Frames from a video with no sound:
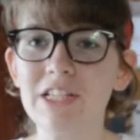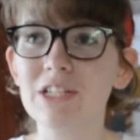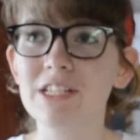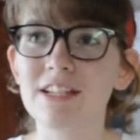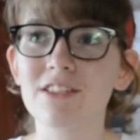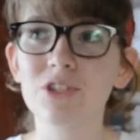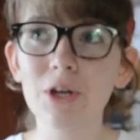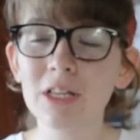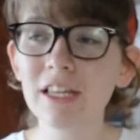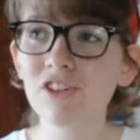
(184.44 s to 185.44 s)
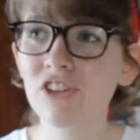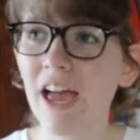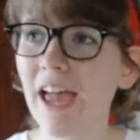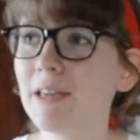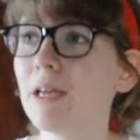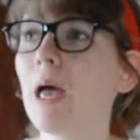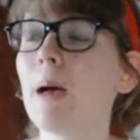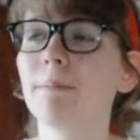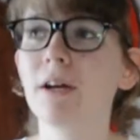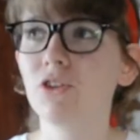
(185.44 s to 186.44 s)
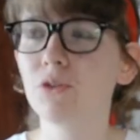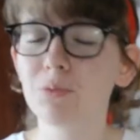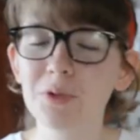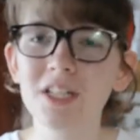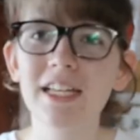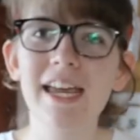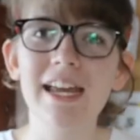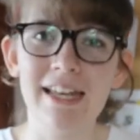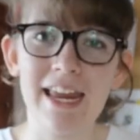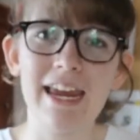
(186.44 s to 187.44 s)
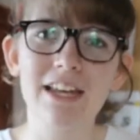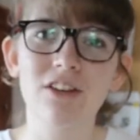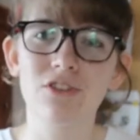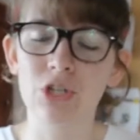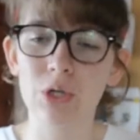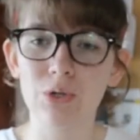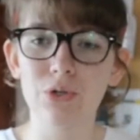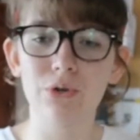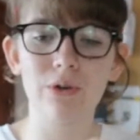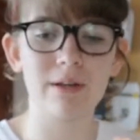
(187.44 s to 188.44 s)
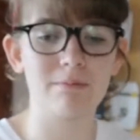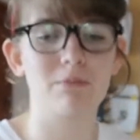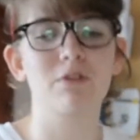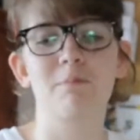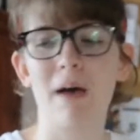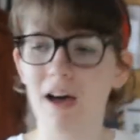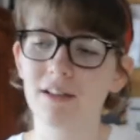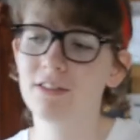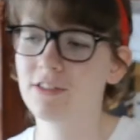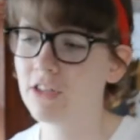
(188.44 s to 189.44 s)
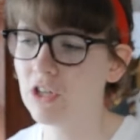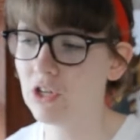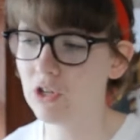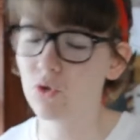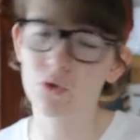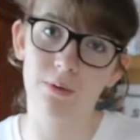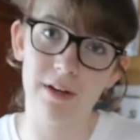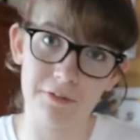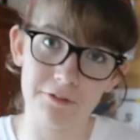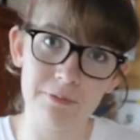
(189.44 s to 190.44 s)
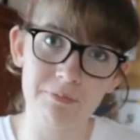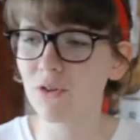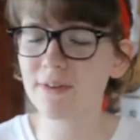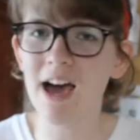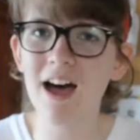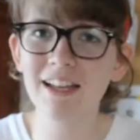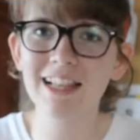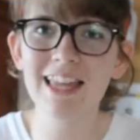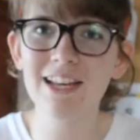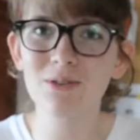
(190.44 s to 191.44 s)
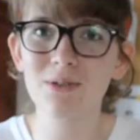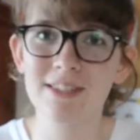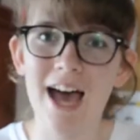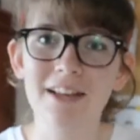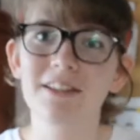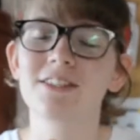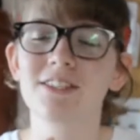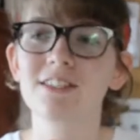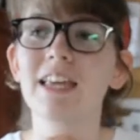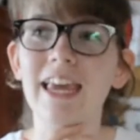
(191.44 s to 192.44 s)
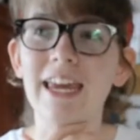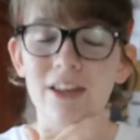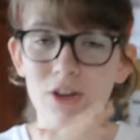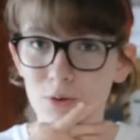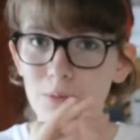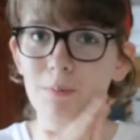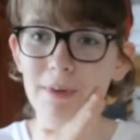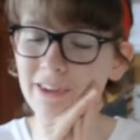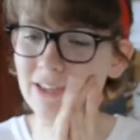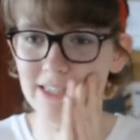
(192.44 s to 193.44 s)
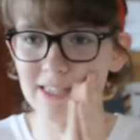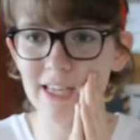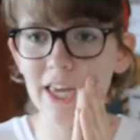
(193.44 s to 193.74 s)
is gonna sound so cliche, but you really need to move past your grief. You can't let your sadness eat you, because